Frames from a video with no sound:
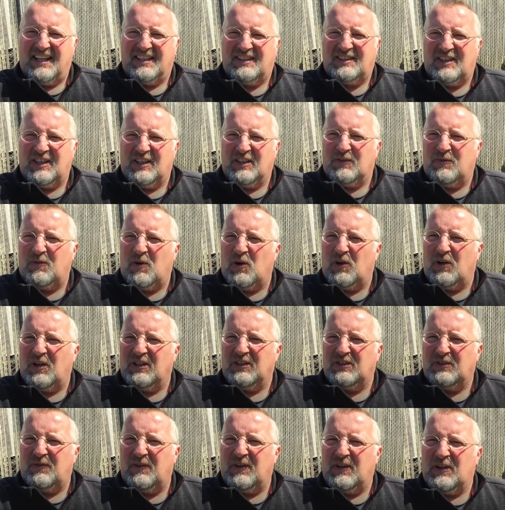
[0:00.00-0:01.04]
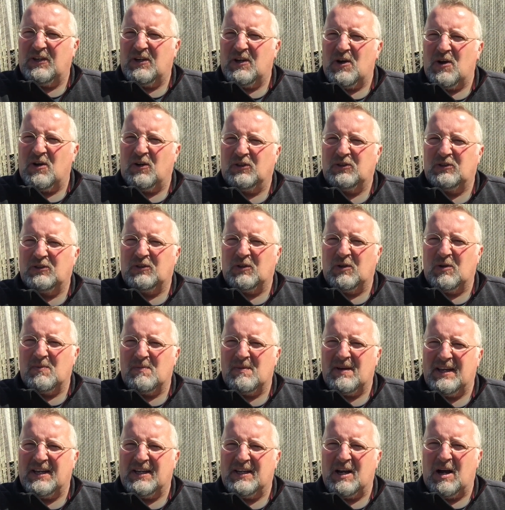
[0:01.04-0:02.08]
that's it for this video, so
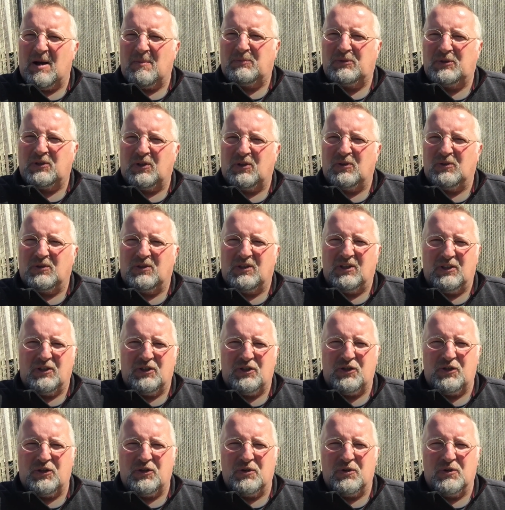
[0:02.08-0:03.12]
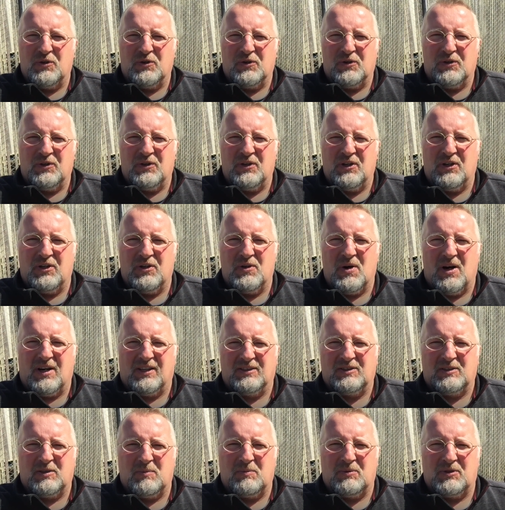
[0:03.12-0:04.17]
make absolutely sure you
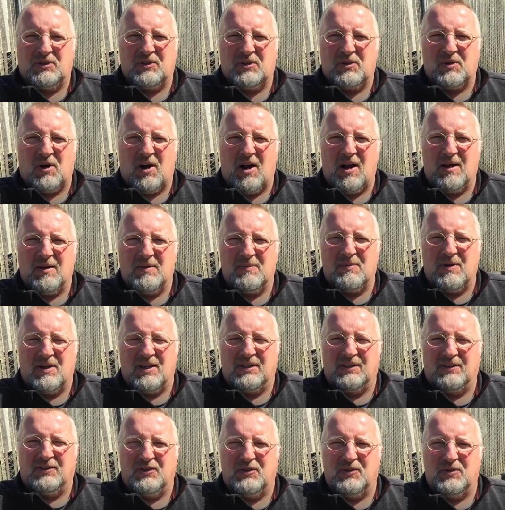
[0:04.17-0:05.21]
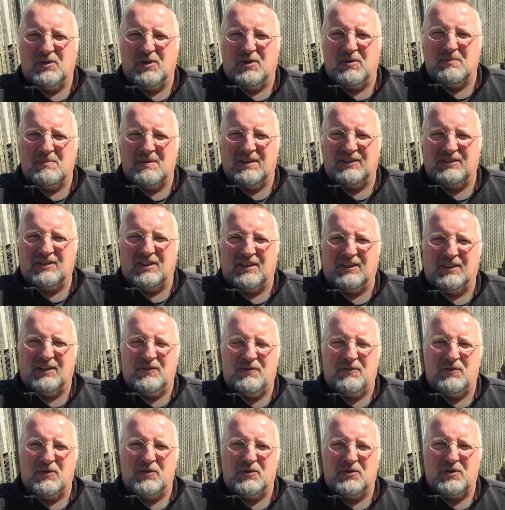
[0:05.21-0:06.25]
are subscribed and you don't miss any
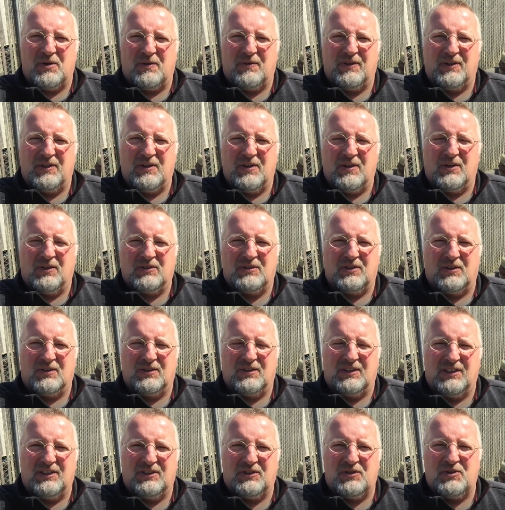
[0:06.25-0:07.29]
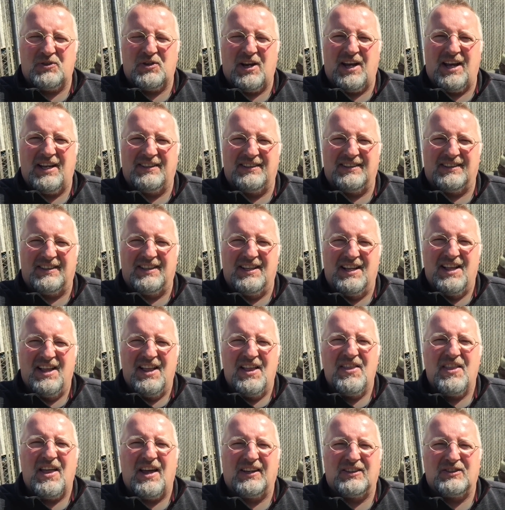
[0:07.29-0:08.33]
future videos on this channel.
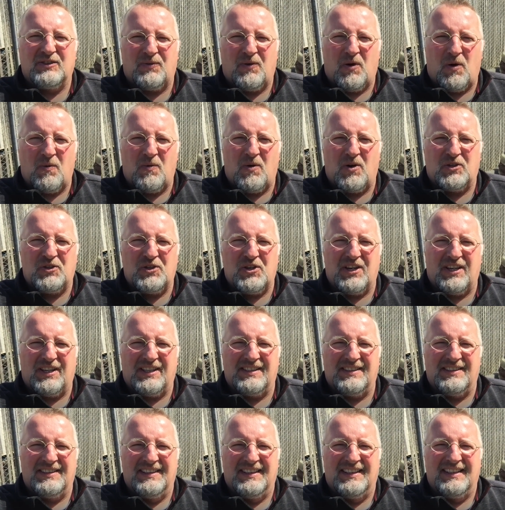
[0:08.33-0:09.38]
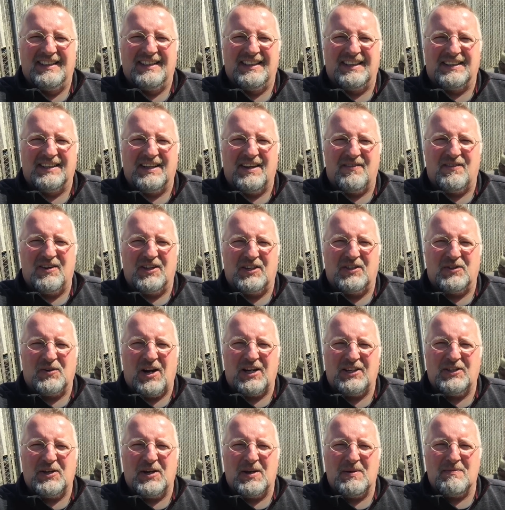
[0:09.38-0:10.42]
Thanks for watching and have a
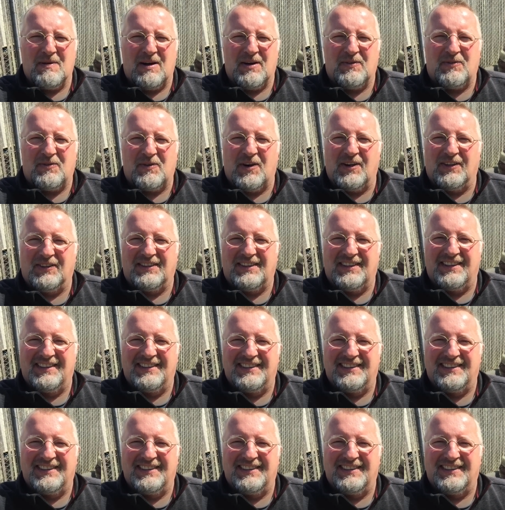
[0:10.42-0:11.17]
great day, my friend.